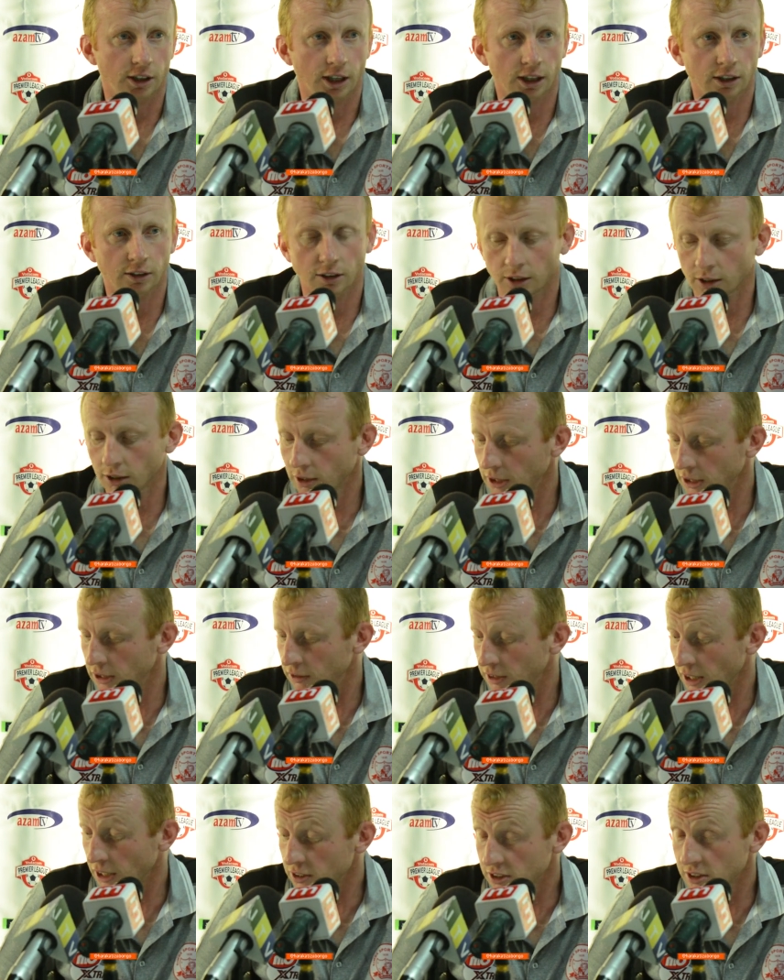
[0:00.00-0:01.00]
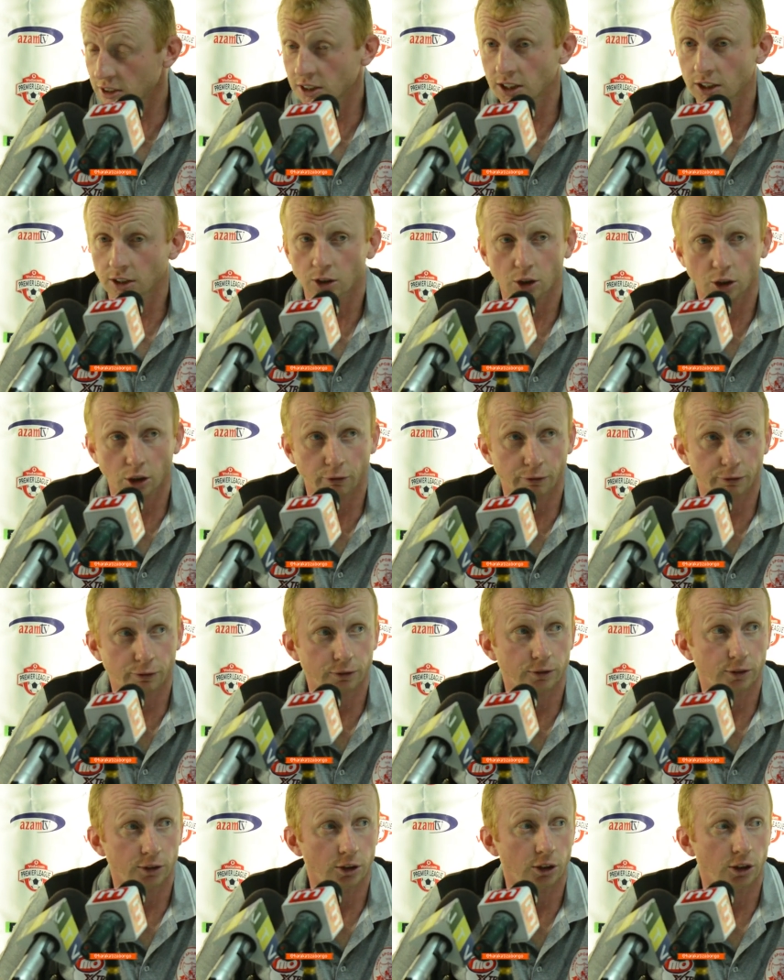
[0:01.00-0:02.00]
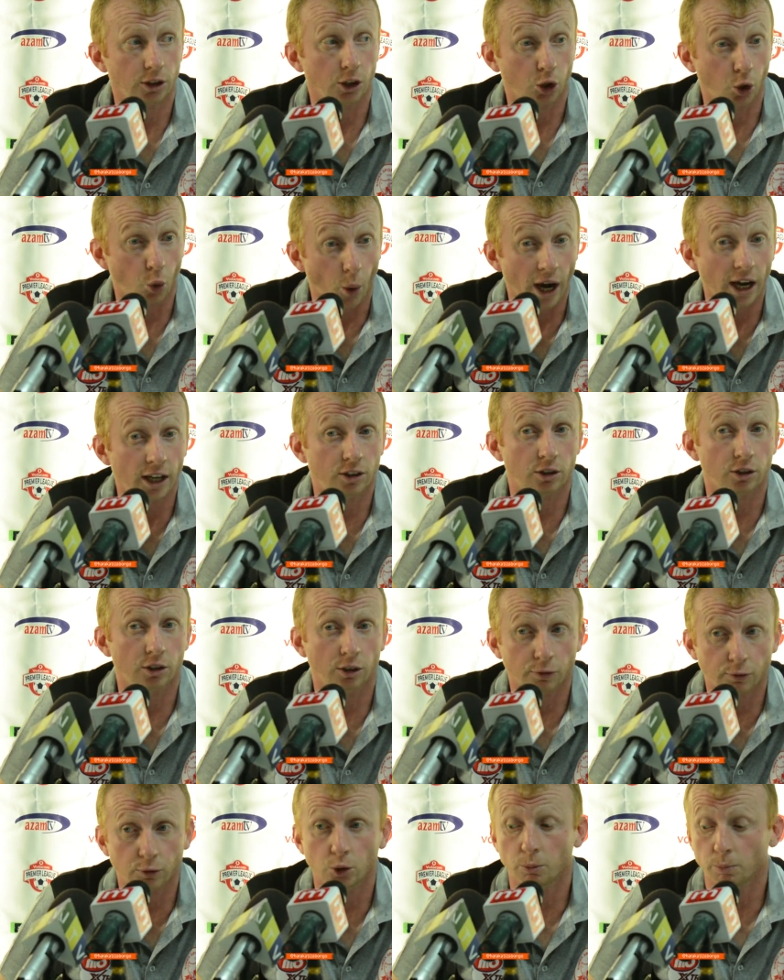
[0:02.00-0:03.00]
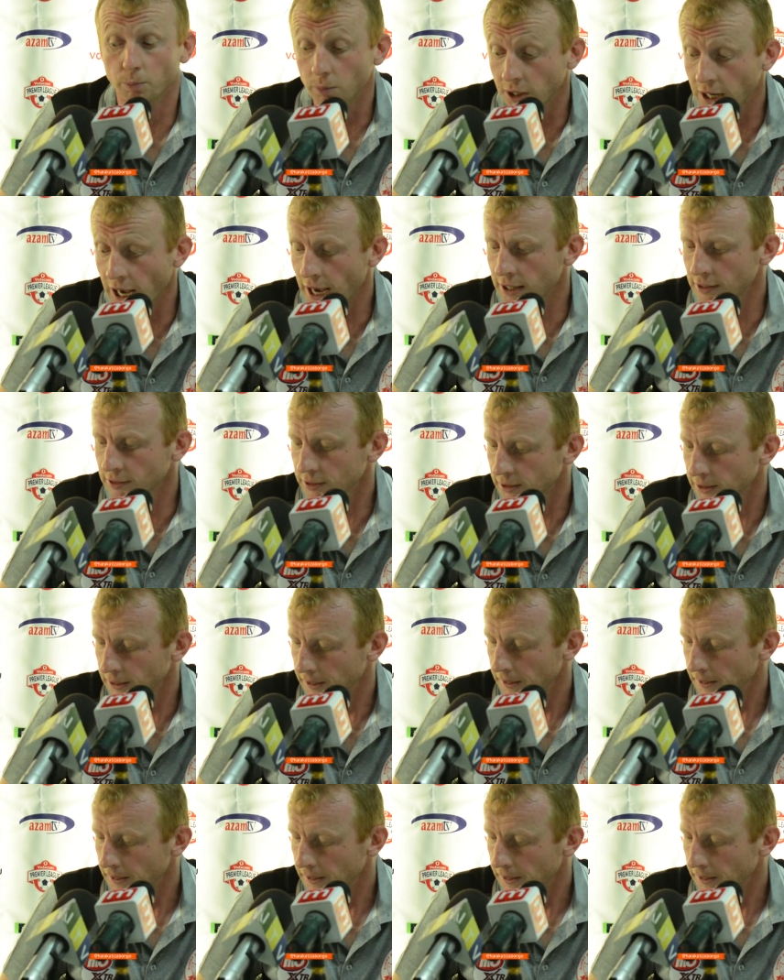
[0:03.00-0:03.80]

and the intensity of quite a few guys.